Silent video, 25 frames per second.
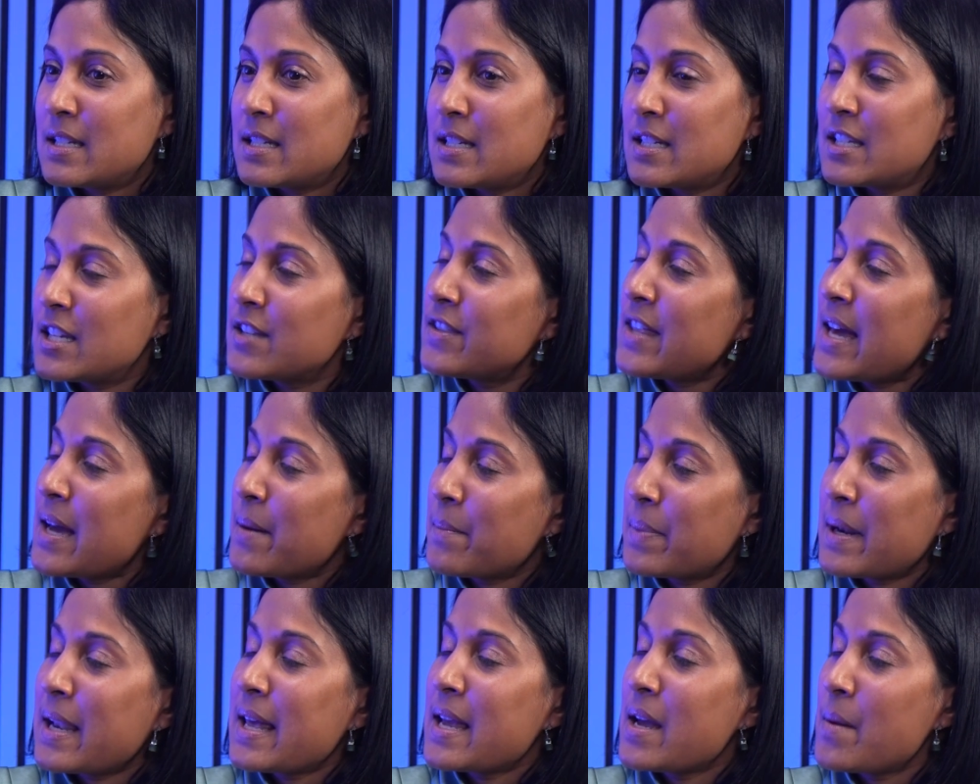Did that
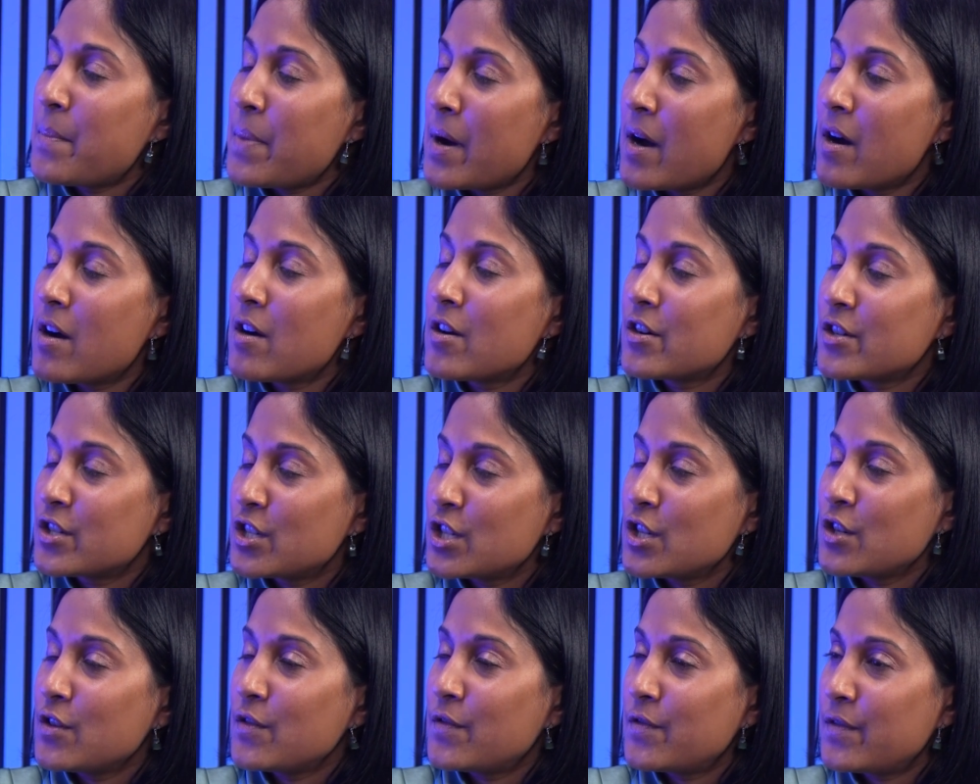play a part,
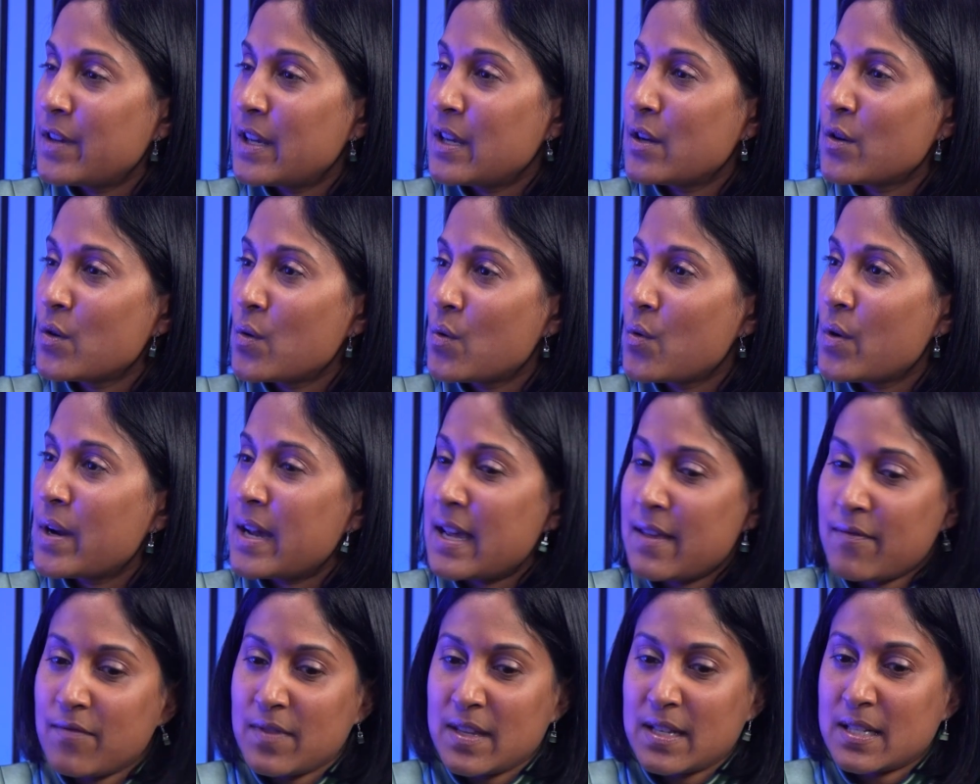do you feel,
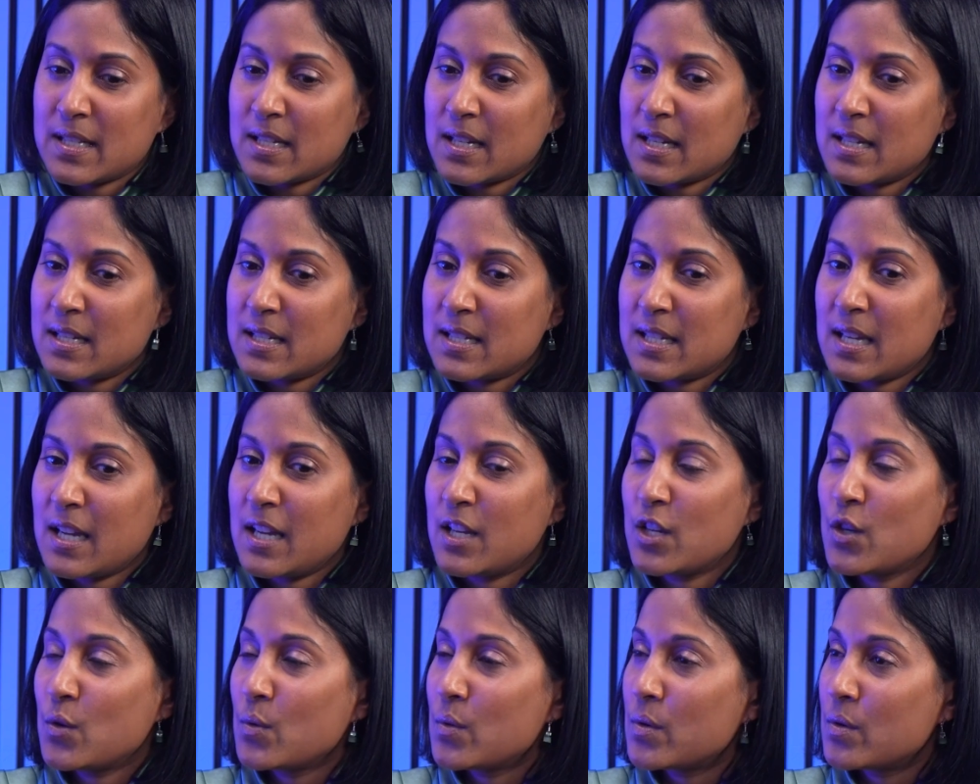in this
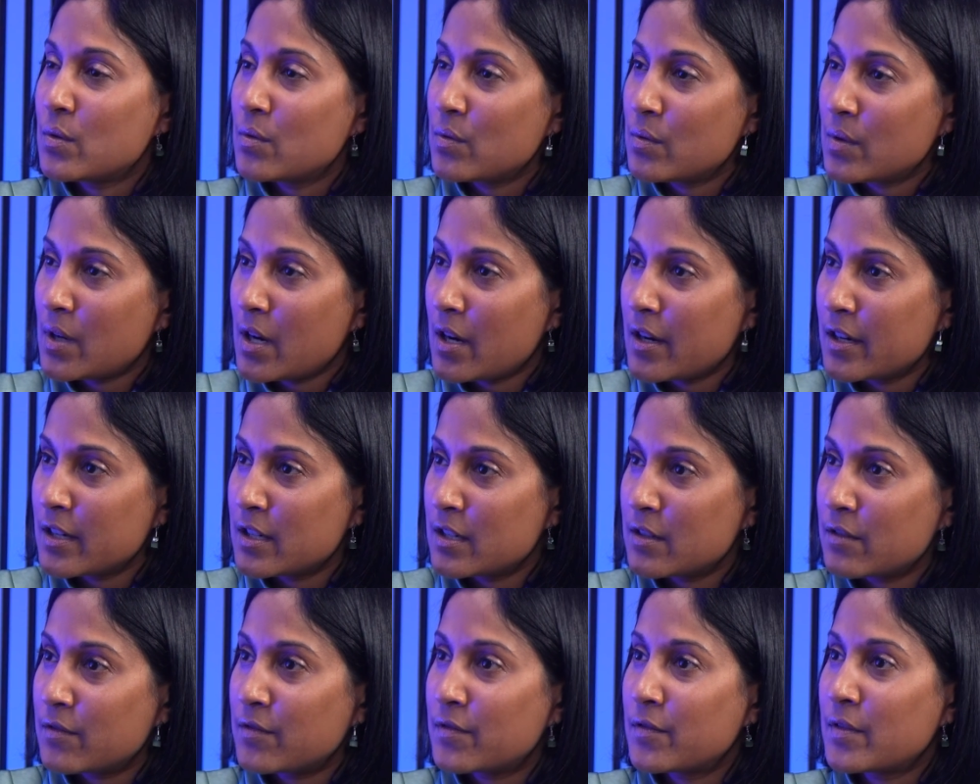continual kind
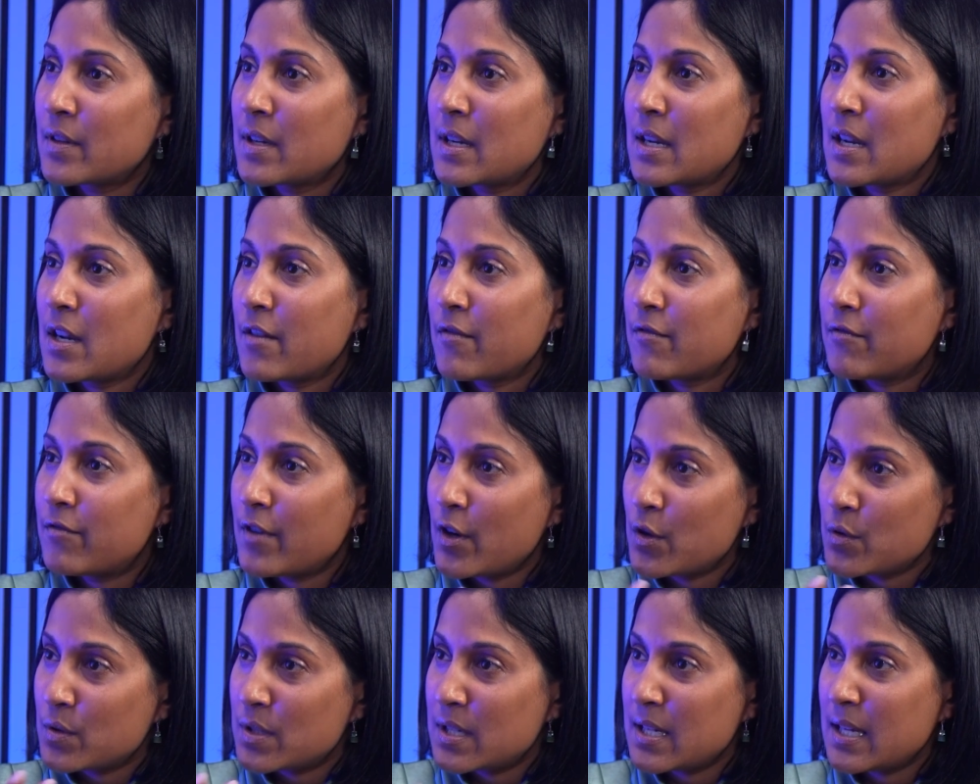of
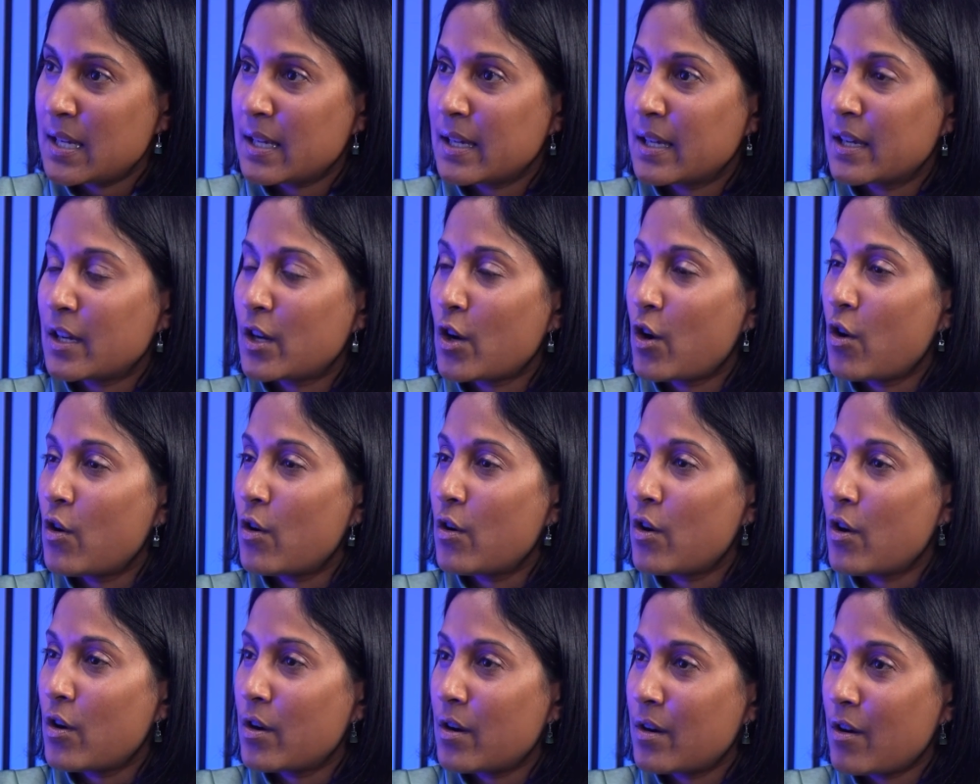voting
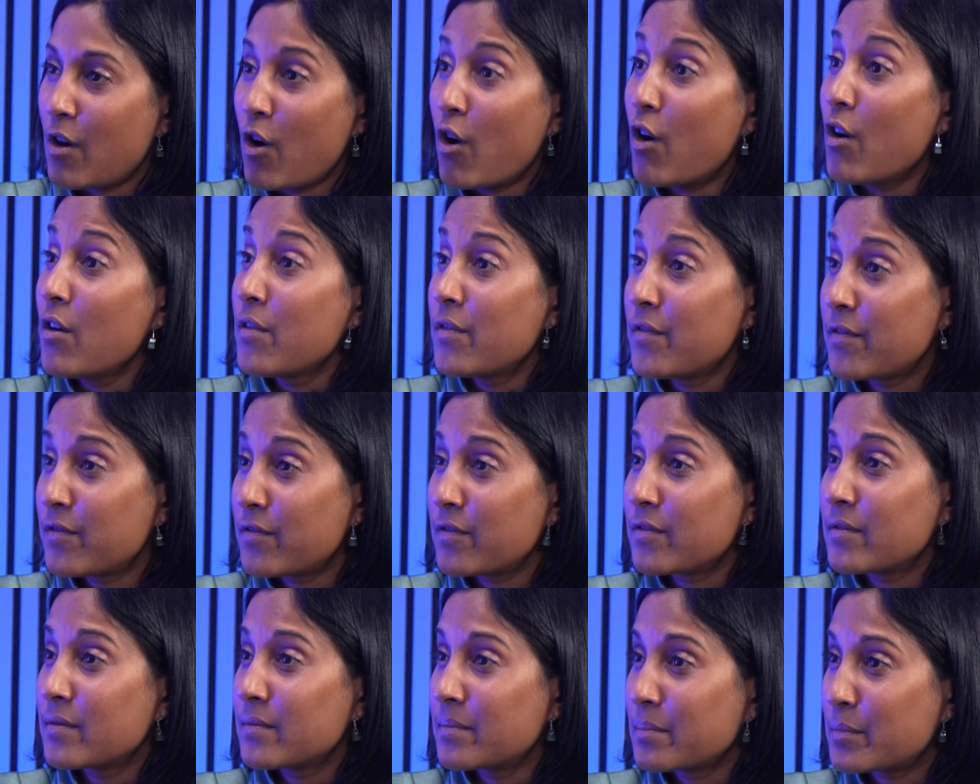off
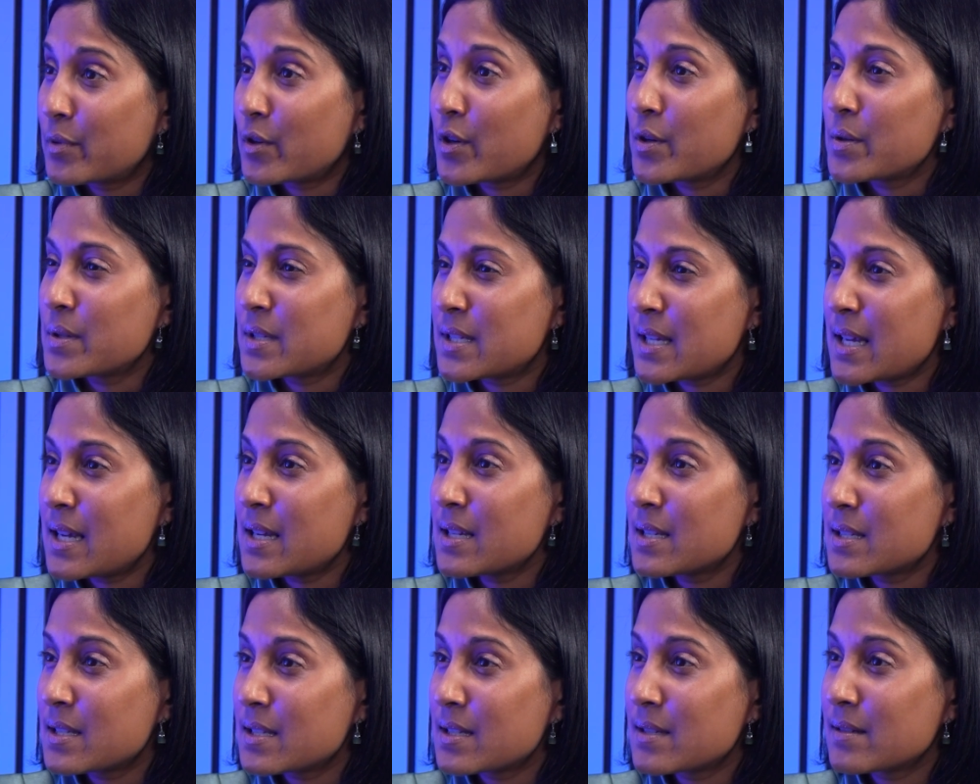
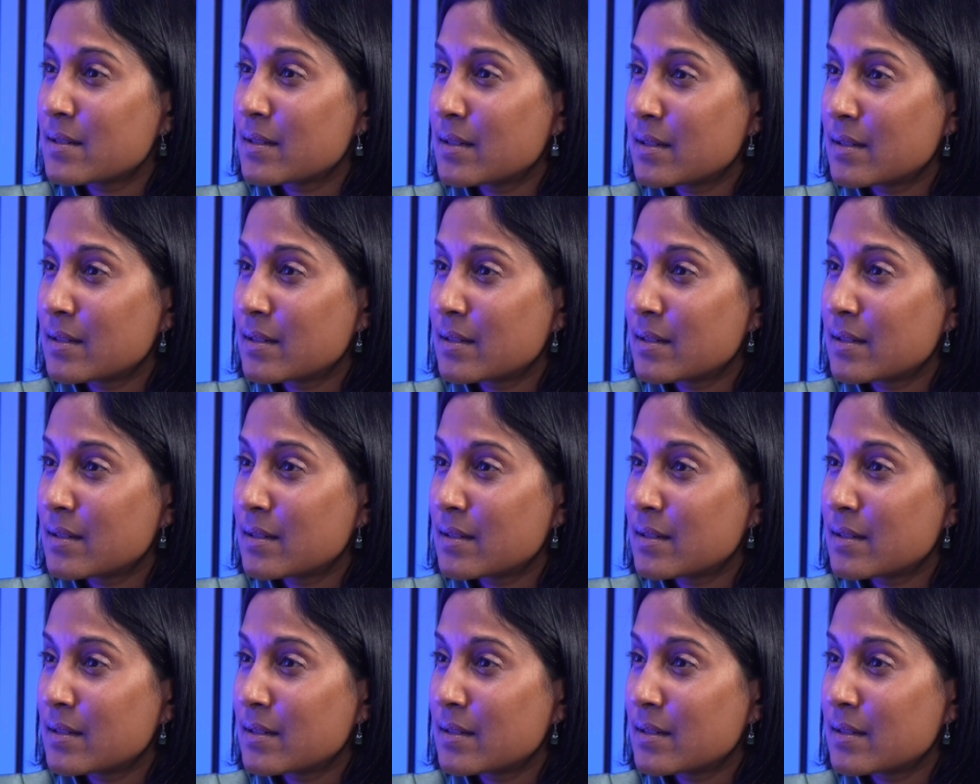process?